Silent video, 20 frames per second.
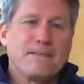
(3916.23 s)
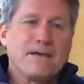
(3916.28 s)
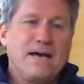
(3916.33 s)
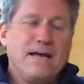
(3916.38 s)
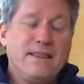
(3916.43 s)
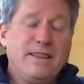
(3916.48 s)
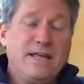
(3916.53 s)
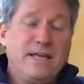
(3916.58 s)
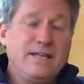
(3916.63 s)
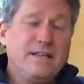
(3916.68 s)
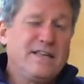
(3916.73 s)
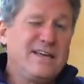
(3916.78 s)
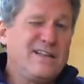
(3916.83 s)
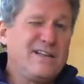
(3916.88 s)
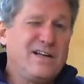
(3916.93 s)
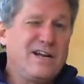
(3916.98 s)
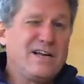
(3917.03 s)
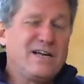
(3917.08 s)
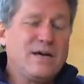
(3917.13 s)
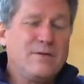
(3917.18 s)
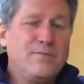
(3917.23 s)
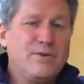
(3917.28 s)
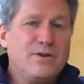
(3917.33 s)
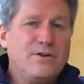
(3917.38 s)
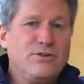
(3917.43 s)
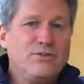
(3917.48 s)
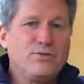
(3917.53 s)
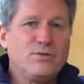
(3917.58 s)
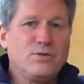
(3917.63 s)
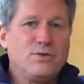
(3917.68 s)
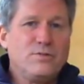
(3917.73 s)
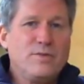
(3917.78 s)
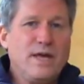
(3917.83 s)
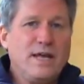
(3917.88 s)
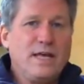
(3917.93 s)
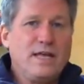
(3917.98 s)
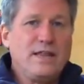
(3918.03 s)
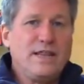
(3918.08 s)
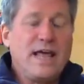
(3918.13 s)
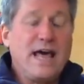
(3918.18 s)
I think that a lot of companies were
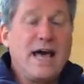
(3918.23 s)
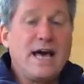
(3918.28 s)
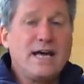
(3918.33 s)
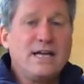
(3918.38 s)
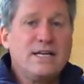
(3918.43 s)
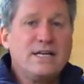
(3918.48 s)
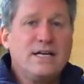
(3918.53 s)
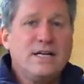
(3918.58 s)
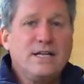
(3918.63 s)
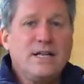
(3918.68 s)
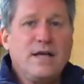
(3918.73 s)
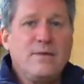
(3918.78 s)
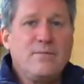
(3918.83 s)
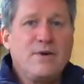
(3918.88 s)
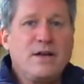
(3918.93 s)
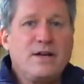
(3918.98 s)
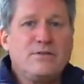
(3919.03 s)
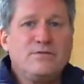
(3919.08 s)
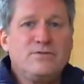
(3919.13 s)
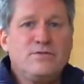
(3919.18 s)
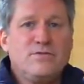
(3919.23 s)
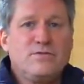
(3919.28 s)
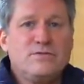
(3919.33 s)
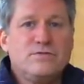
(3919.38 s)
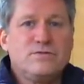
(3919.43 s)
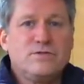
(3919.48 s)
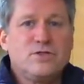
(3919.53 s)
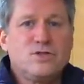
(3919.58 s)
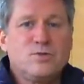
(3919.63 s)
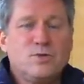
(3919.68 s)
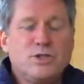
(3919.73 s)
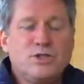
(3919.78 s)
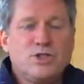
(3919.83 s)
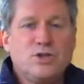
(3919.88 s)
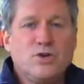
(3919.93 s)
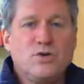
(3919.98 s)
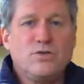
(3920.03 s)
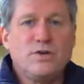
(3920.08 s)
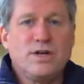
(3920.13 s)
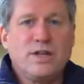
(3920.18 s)
making that, and they might have
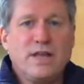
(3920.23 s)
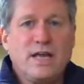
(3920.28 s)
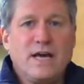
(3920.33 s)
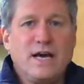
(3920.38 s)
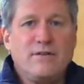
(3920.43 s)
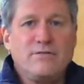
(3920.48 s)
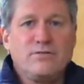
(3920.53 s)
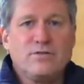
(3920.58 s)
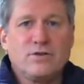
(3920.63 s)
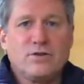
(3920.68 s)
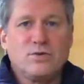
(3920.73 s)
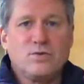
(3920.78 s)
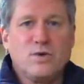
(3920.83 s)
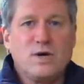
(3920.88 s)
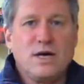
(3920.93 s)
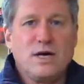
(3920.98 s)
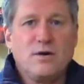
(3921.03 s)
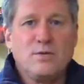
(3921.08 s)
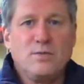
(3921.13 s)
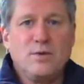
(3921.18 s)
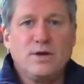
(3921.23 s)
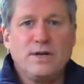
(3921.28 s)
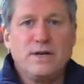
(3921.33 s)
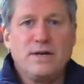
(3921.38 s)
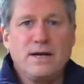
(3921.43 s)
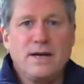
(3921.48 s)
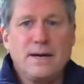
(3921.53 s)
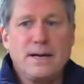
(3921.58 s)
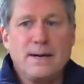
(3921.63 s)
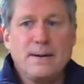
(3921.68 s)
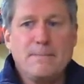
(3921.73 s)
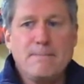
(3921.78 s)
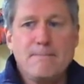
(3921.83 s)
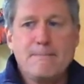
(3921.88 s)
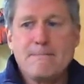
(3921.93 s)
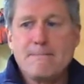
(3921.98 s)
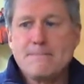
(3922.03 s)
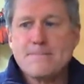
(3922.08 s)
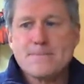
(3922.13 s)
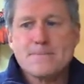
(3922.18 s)
switched over to that for a little while. But um,
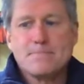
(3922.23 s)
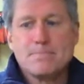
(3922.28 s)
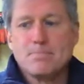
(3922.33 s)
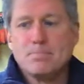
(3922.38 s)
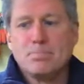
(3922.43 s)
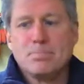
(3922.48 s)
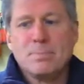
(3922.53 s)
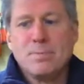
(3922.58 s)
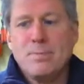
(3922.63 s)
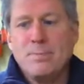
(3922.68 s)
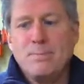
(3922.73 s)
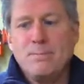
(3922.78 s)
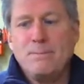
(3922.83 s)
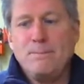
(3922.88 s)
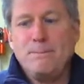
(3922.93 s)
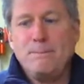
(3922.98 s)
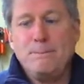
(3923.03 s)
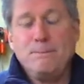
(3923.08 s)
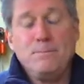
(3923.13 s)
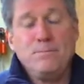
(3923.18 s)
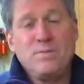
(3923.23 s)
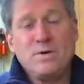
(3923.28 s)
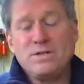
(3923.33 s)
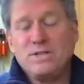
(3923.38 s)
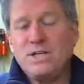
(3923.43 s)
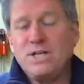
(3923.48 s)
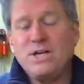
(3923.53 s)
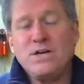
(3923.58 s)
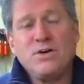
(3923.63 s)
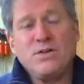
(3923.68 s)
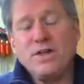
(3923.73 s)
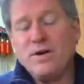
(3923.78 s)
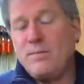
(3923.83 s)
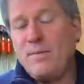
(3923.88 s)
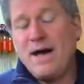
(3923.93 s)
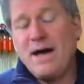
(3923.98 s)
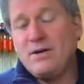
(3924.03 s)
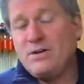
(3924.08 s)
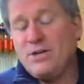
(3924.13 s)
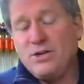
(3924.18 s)
but you know the
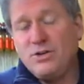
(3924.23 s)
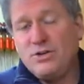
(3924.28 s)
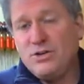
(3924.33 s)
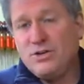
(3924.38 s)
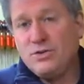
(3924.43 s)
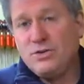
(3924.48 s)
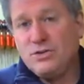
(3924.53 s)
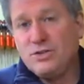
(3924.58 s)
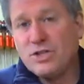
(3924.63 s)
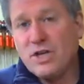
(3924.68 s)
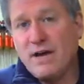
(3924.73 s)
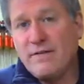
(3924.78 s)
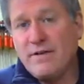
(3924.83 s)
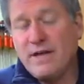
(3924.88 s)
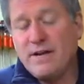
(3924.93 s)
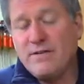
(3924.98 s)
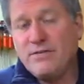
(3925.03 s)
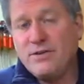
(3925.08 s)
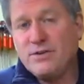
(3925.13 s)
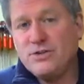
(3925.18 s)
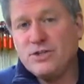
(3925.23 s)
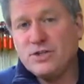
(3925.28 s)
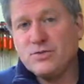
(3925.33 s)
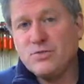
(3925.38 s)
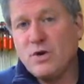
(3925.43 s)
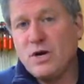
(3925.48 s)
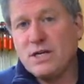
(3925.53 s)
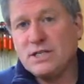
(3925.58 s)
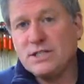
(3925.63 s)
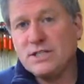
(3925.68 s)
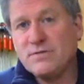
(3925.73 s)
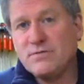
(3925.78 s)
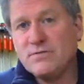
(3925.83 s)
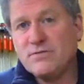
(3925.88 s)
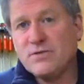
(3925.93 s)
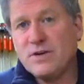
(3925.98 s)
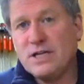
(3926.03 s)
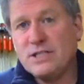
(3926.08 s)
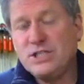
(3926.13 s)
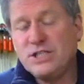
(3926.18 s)
amount you use of it, if you just wanted some
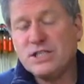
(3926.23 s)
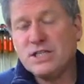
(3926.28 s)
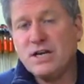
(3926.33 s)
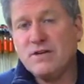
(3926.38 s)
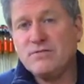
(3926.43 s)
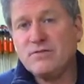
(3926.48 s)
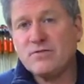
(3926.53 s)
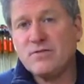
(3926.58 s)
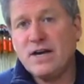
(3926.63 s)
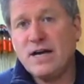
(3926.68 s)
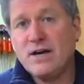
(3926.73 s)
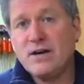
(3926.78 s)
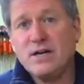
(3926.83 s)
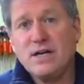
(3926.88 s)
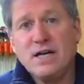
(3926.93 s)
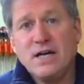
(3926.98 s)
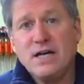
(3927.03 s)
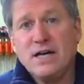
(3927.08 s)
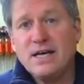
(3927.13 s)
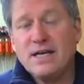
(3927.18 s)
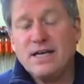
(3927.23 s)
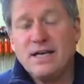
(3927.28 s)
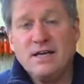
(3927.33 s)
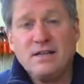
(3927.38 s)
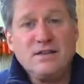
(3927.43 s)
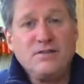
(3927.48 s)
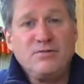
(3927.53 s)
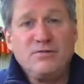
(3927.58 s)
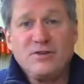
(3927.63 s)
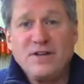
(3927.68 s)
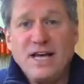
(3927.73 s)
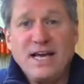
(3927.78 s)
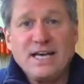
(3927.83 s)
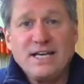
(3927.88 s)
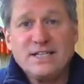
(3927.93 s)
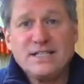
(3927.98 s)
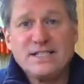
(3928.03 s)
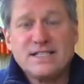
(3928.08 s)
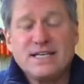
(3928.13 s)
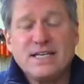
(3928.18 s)
fresh stuff around, get the
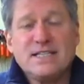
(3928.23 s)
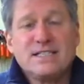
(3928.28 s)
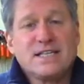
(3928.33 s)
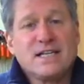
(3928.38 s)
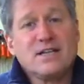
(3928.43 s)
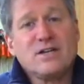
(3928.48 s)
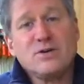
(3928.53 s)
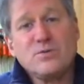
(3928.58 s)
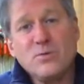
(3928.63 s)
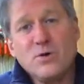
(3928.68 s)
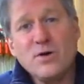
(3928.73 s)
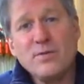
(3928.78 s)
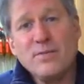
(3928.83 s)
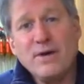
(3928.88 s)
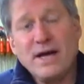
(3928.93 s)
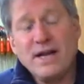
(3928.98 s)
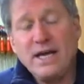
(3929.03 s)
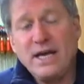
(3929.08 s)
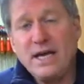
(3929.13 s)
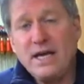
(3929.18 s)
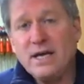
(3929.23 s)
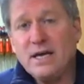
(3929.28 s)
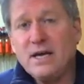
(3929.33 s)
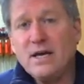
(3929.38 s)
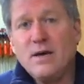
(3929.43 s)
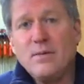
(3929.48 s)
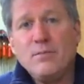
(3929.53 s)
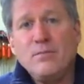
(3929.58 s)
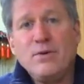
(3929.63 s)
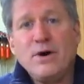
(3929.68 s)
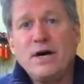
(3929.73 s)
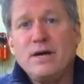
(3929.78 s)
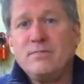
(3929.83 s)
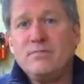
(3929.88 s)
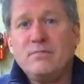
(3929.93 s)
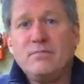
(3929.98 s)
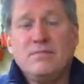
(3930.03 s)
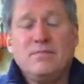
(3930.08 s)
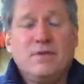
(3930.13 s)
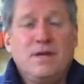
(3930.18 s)
flakes. It's a little more money, but
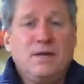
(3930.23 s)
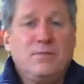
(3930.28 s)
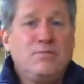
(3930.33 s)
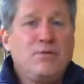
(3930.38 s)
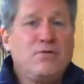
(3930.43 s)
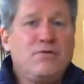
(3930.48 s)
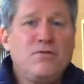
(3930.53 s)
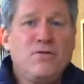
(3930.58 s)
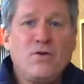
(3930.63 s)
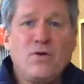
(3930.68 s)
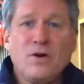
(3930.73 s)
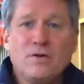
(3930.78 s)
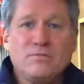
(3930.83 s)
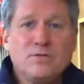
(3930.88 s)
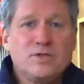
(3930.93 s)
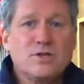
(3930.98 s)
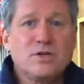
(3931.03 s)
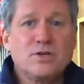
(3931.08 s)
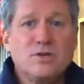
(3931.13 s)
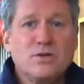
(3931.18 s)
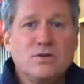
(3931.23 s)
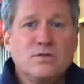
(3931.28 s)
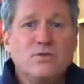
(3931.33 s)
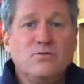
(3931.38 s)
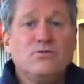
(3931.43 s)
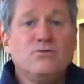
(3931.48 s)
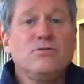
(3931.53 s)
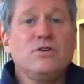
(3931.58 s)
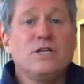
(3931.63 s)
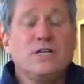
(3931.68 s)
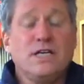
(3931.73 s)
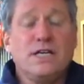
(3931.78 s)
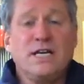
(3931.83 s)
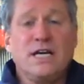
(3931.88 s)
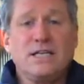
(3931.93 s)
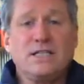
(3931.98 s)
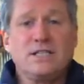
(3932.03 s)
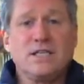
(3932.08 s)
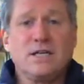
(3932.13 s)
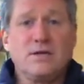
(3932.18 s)
it performs really
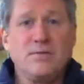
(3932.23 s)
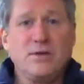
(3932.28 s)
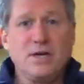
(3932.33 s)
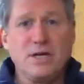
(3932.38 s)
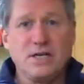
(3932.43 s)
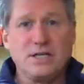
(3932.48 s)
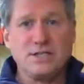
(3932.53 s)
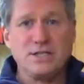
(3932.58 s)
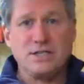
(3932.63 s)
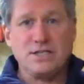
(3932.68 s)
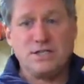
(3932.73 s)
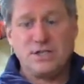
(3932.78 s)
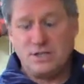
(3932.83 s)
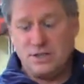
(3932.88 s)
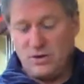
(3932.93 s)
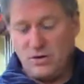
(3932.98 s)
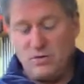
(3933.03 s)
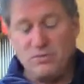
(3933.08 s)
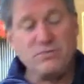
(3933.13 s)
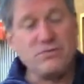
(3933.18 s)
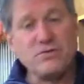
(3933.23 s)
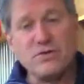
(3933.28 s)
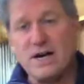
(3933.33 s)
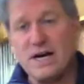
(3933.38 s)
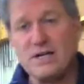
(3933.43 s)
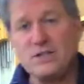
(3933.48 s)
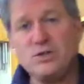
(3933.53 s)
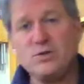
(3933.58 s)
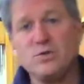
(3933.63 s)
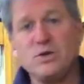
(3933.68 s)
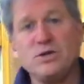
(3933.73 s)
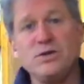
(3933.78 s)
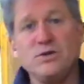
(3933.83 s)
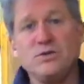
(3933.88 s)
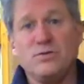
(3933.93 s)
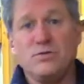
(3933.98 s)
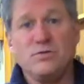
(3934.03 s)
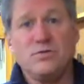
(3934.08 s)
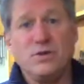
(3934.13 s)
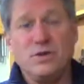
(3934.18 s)
nicely because it's so fresh. When
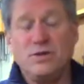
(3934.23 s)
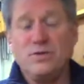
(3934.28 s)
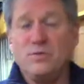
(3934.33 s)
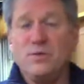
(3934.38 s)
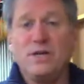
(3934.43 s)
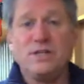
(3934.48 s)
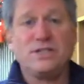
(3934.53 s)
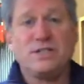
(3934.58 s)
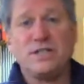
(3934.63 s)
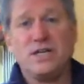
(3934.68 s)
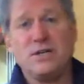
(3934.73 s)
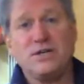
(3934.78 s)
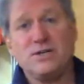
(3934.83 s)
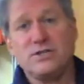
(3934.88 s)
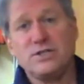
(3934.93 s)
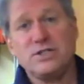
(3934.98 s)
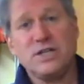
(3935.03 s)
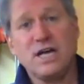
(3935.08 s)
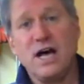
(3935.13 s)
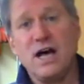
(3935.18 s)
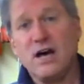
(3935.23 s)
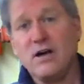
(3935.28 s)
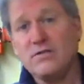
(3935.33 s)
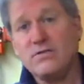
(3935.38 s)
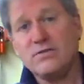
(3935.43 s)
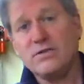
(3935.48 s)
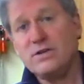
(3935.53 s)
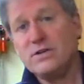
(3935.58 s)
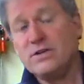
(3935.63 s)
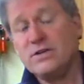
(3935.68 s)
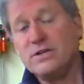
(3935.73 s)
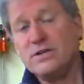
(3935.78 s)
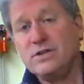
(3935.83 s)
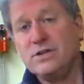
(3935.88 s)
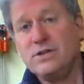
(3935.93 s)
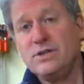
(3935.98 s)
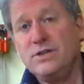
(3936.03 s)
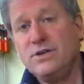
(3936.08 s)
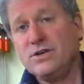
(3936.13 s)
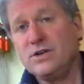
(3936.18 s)
you when you mix it yourself,
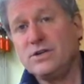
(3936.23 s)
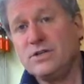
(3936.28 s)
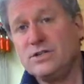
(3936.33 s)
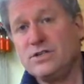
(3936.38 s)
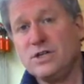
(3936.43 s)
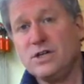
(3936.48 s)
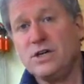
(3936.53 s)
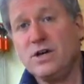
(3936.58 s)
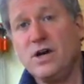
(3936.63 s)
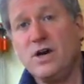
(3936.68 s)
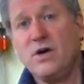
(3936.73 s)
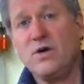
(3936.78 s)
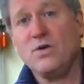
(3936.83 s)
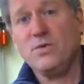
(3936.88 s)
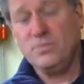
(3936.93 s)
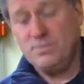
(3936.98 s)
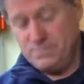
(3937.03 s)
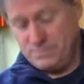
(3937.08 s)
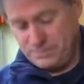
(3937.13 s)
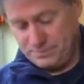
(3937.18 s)
you're good to go.